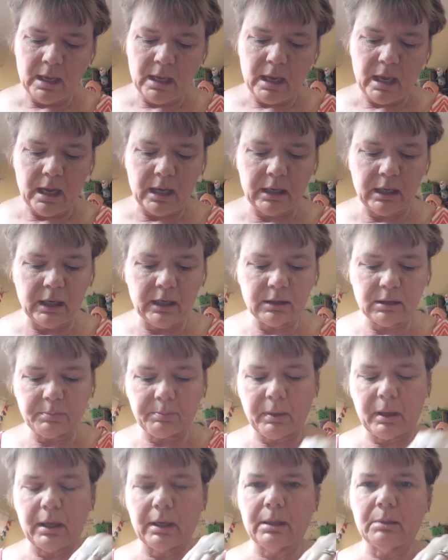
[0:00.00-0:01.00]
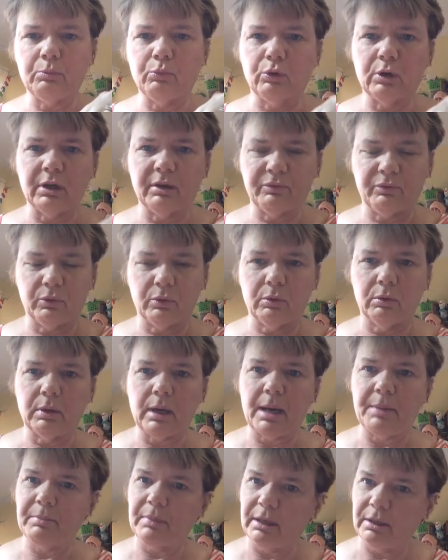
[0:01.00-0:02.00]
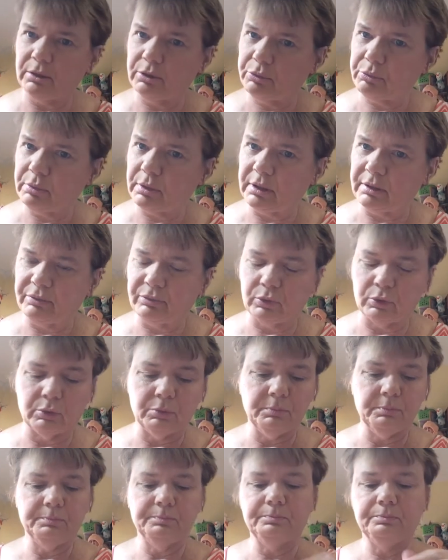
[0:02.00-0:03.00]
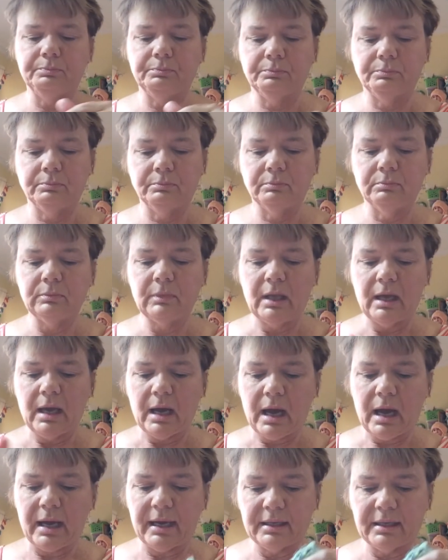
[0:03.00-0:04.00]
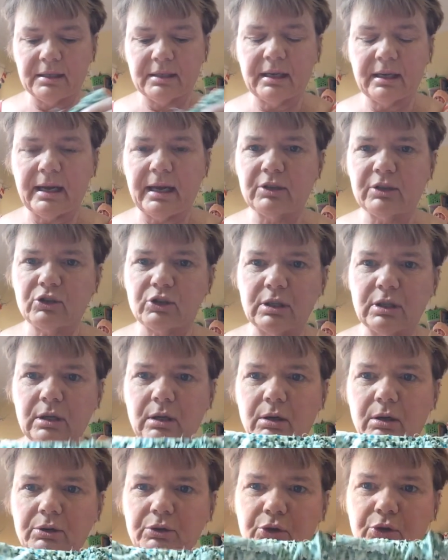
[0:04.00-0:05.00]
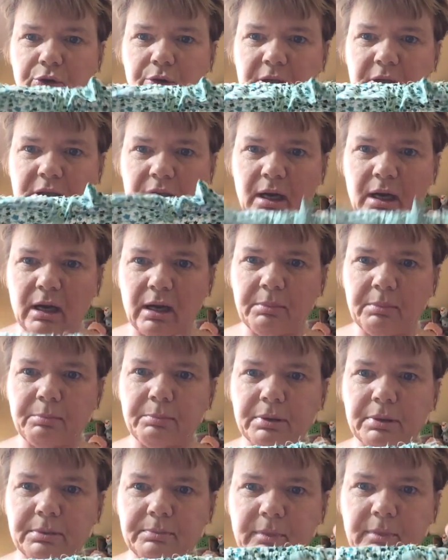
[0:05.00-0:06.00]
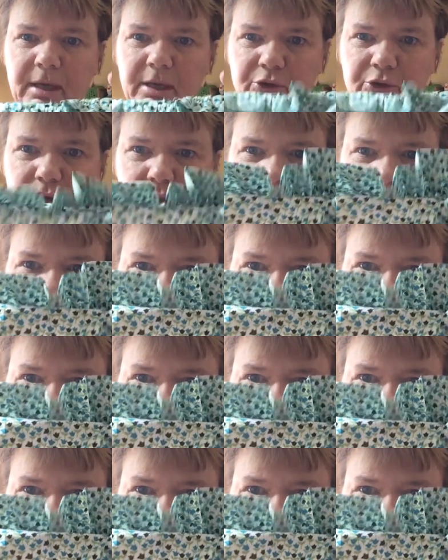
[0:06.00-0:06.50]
I got the bottom ruffle. I made the ruffle. I attached it onto the top, as you can